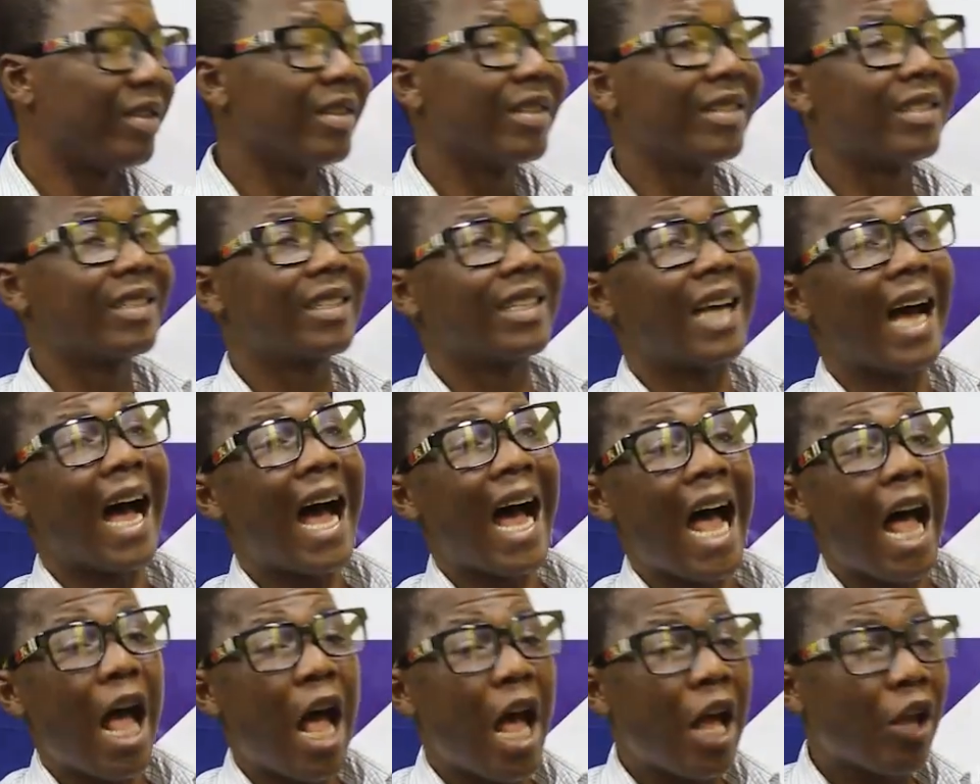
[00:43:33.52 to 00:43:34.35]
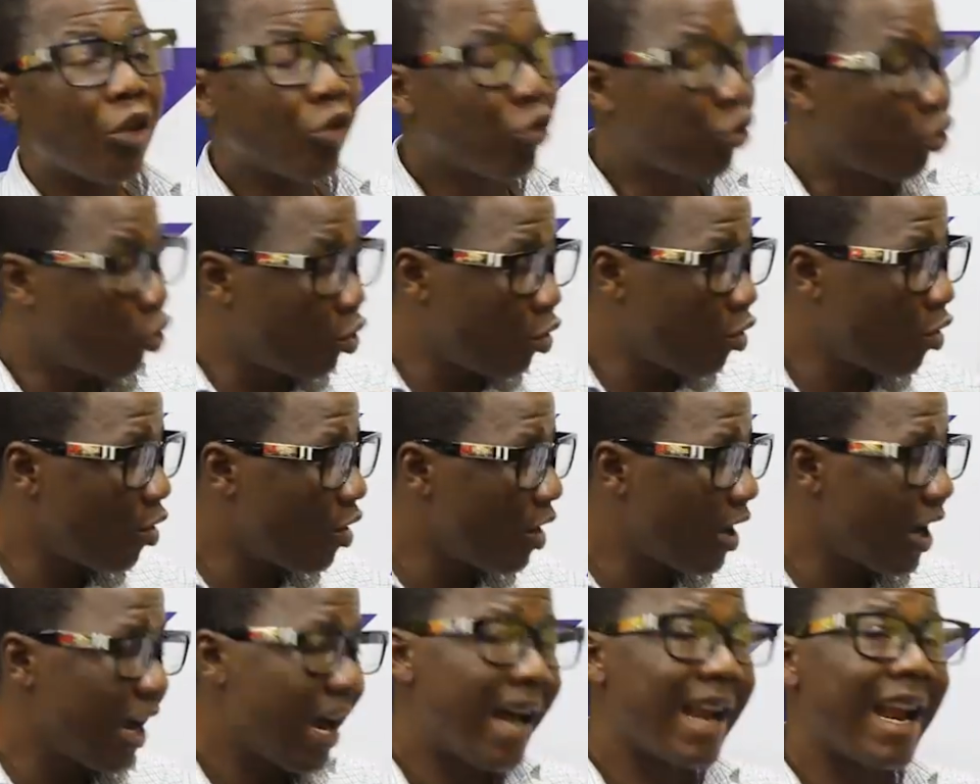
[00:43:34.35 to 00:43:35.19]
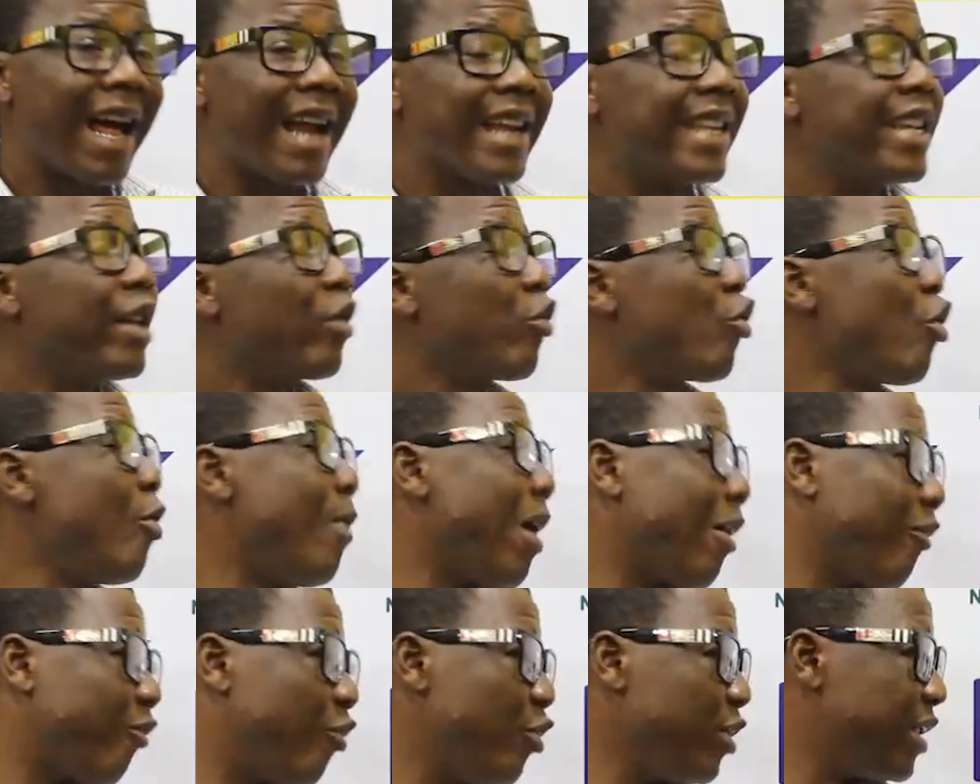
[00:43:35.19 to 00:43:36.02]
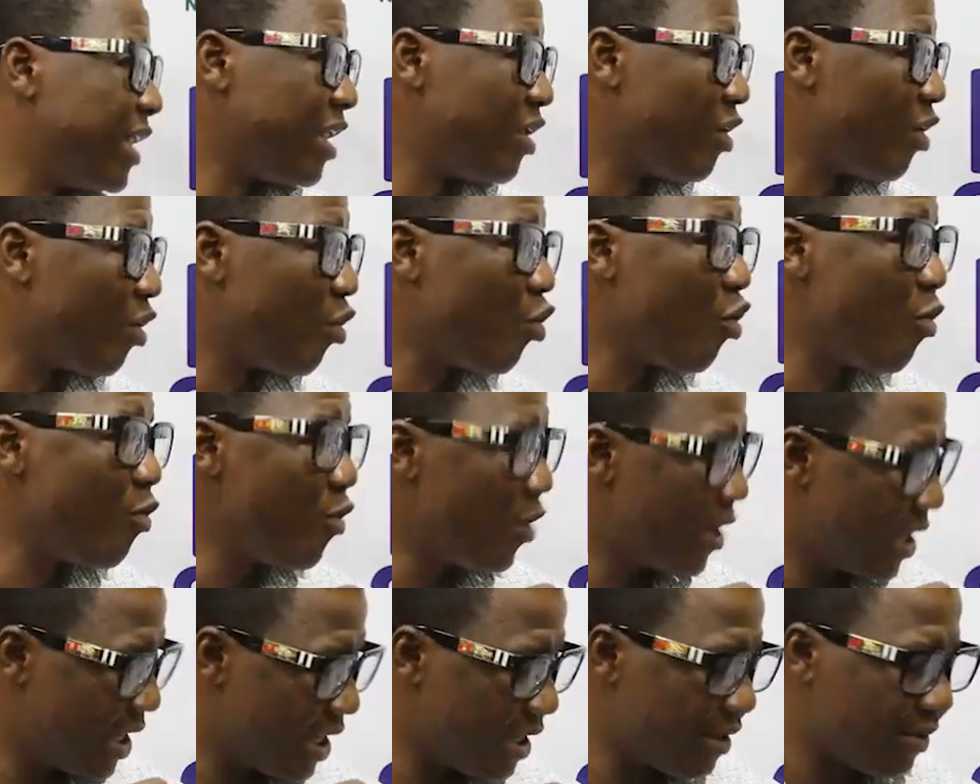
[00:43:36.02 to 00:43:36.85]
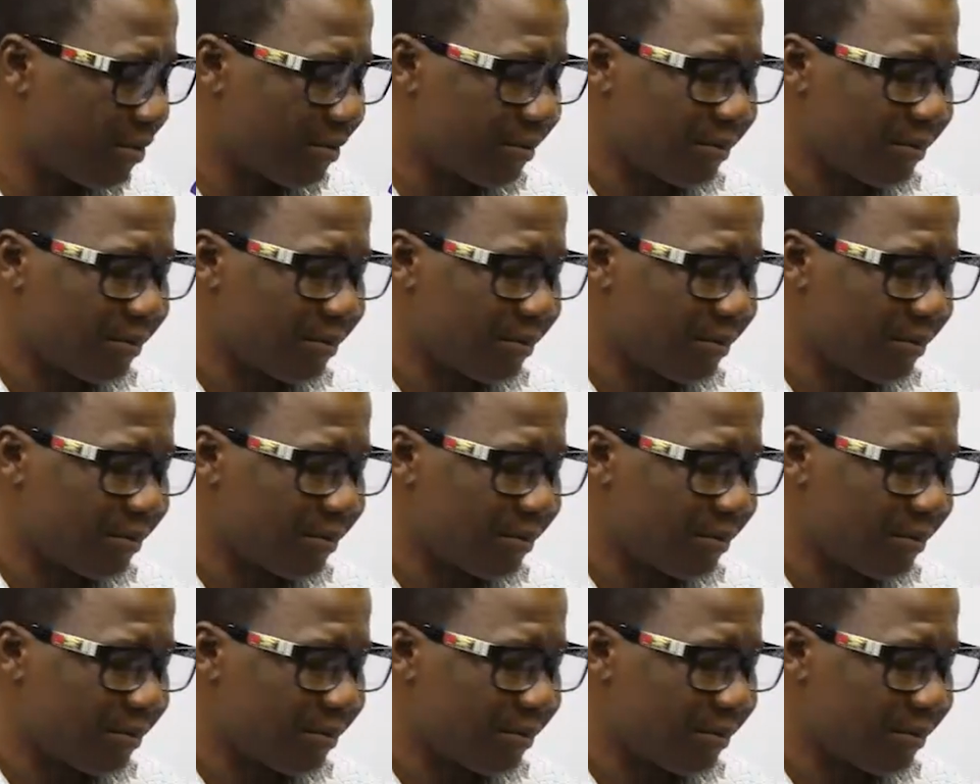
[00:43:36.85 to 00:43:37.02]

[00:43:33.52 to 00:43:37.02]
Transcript: Sanso ana de Roma for chi no mu chi.